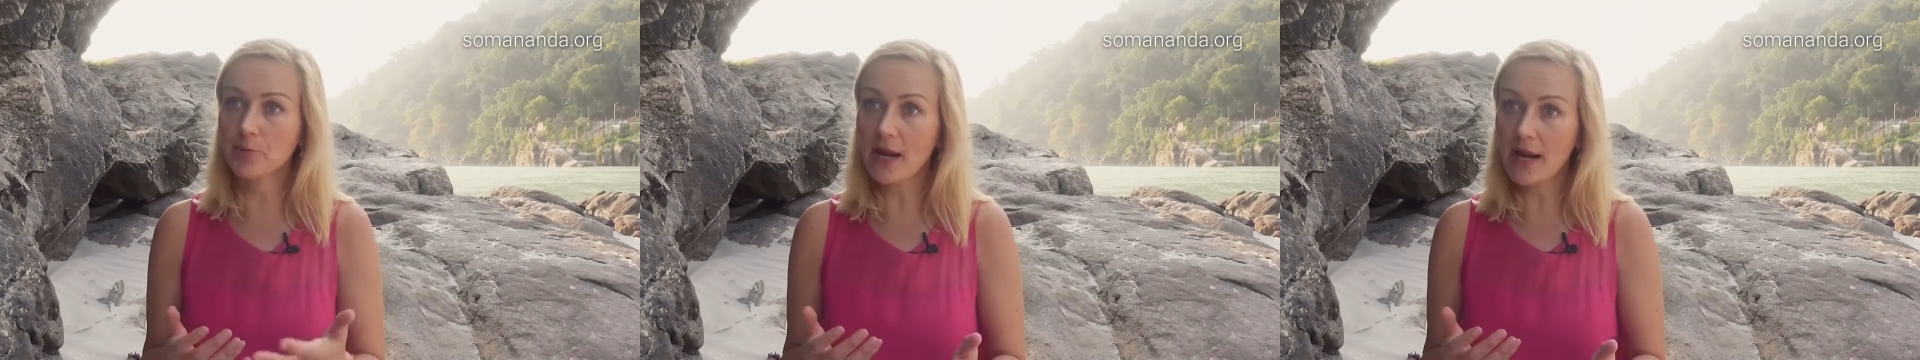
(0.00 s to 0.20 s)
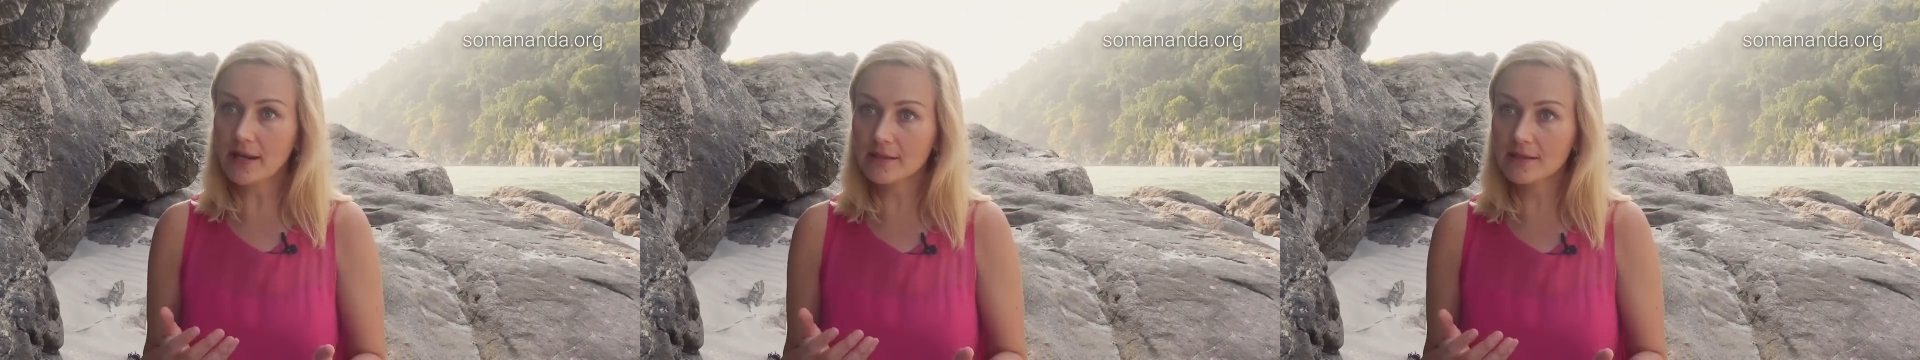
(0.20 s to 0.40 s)

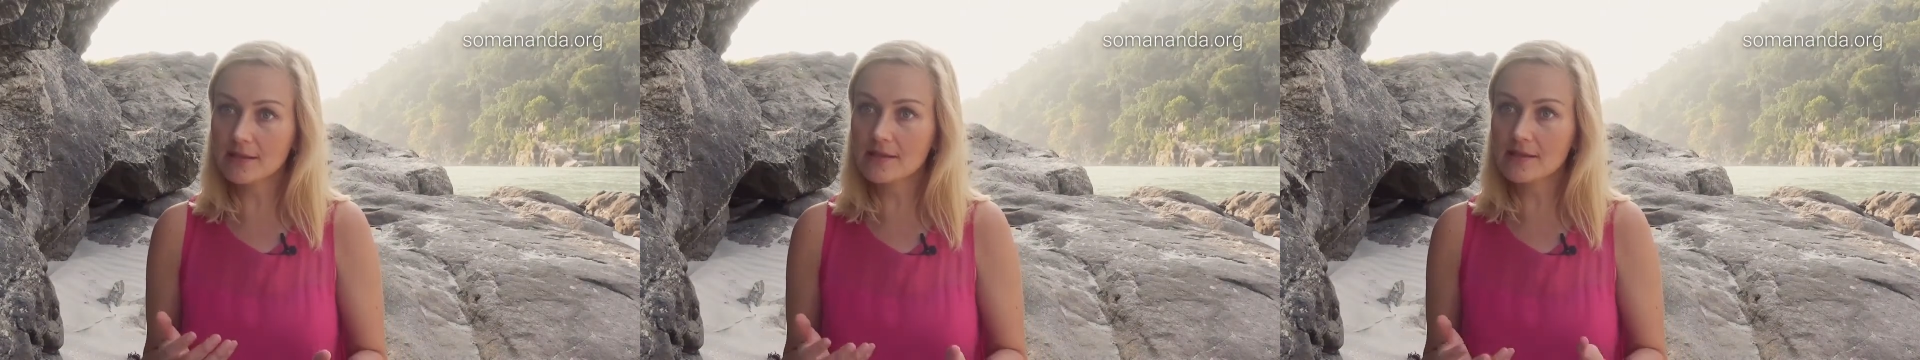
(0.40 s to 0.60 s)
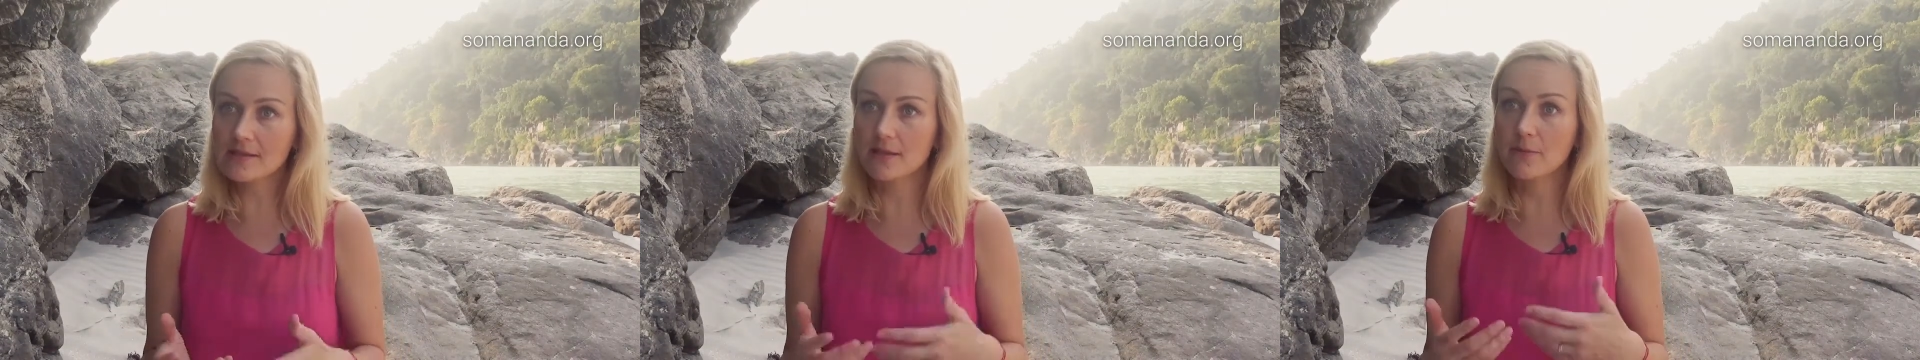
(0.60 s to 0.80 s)

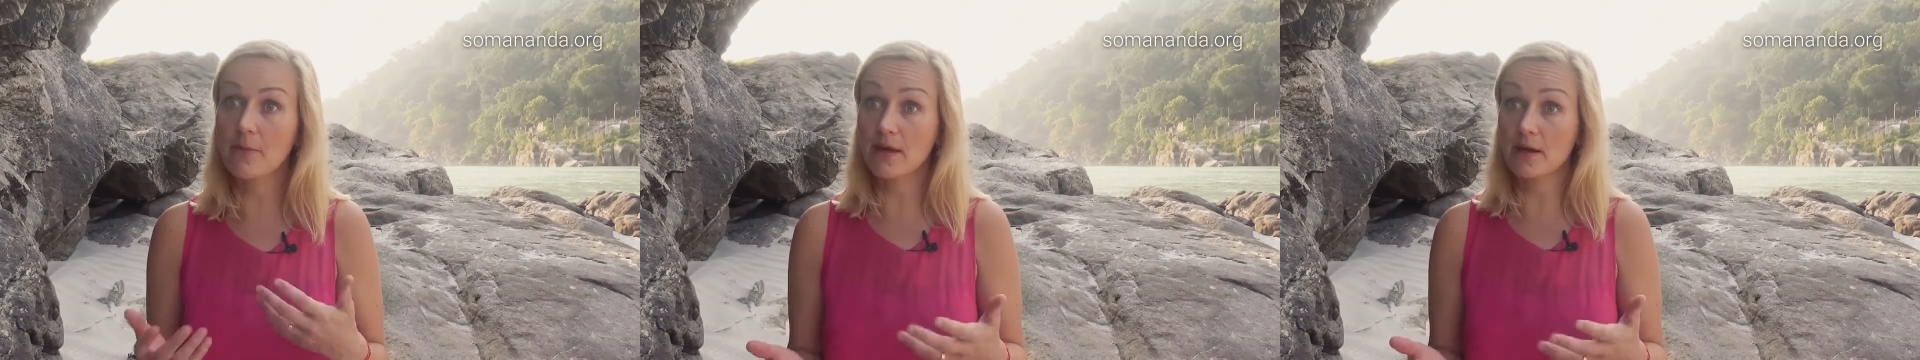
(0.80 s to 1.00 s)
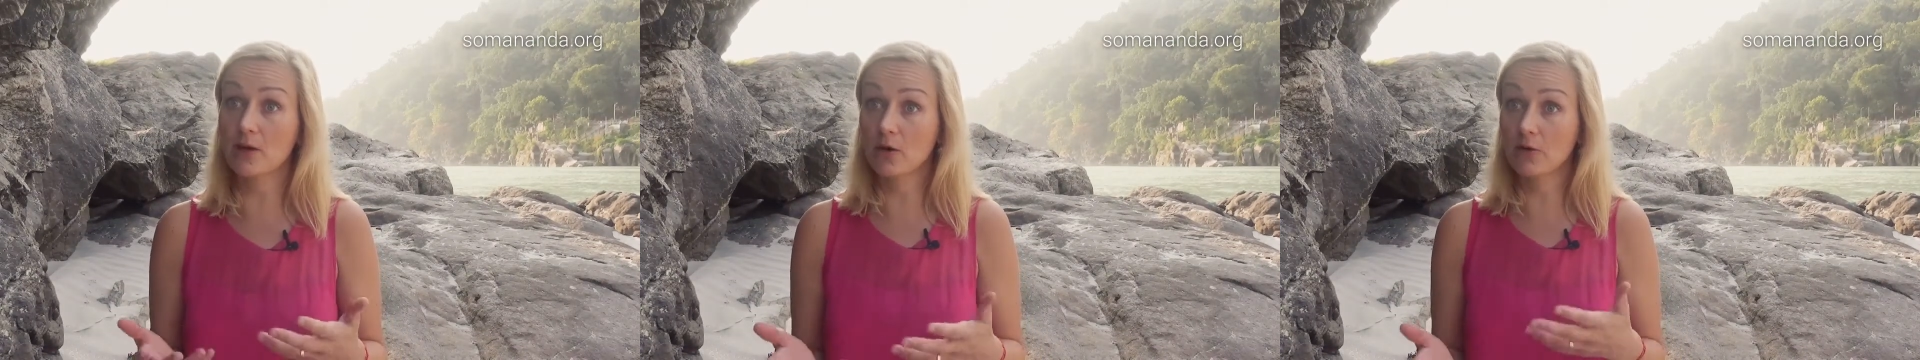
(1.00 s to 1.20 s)
practice and a
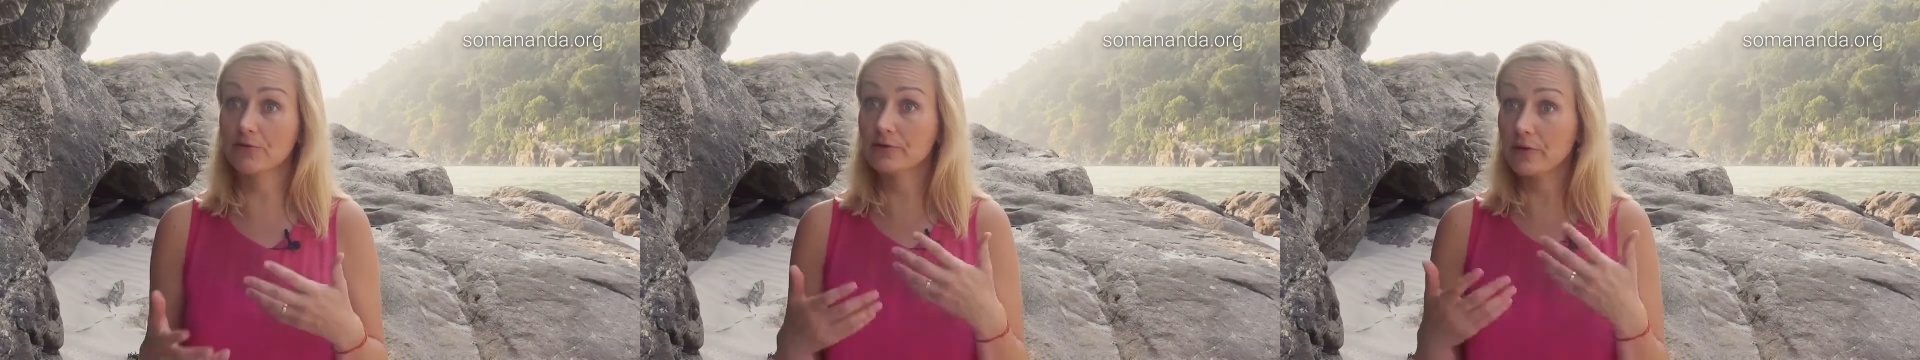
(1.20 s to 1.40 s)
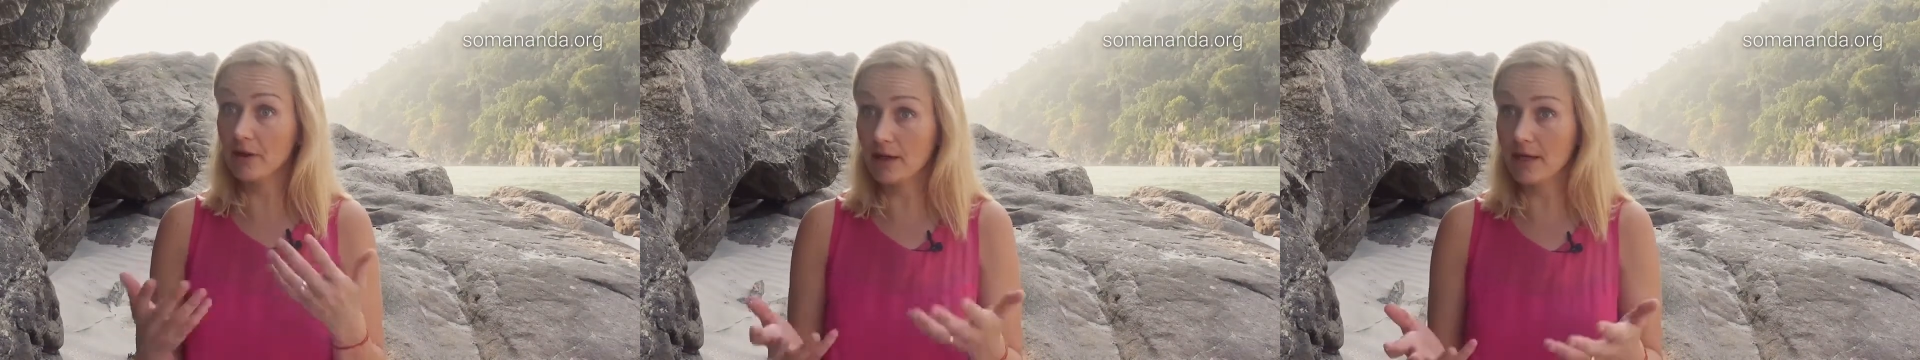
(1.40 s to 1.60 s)
matter
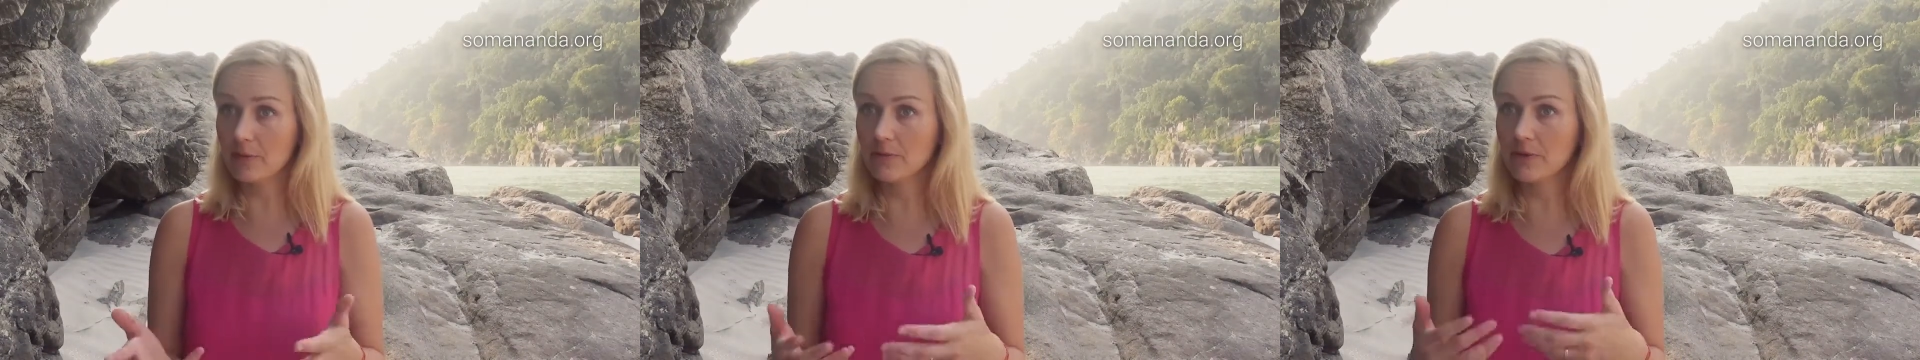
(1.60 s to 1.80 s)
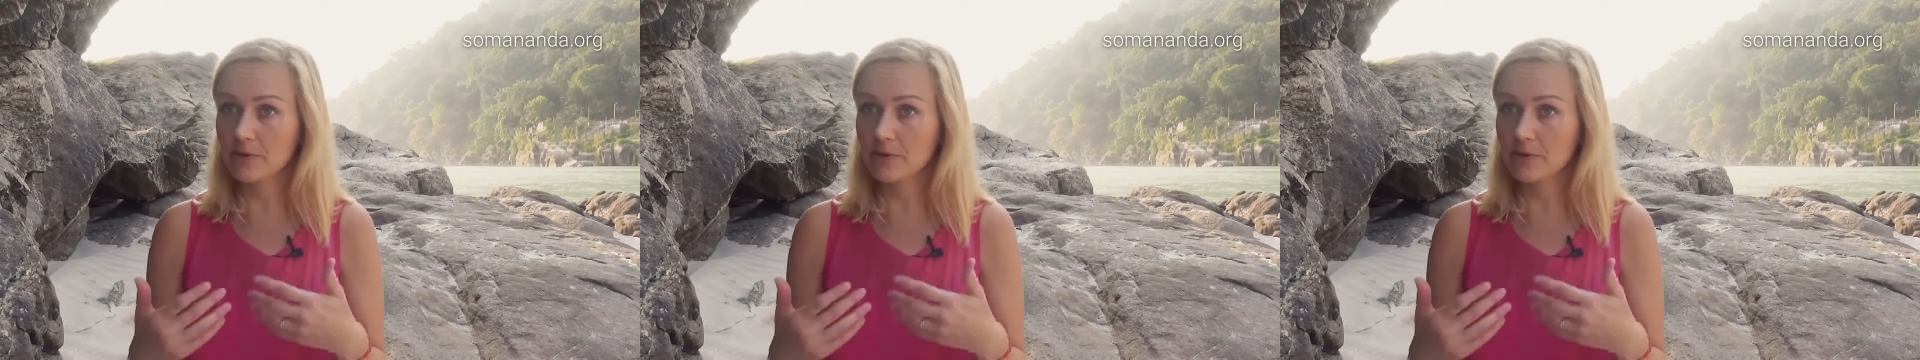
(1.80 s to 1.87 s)
of time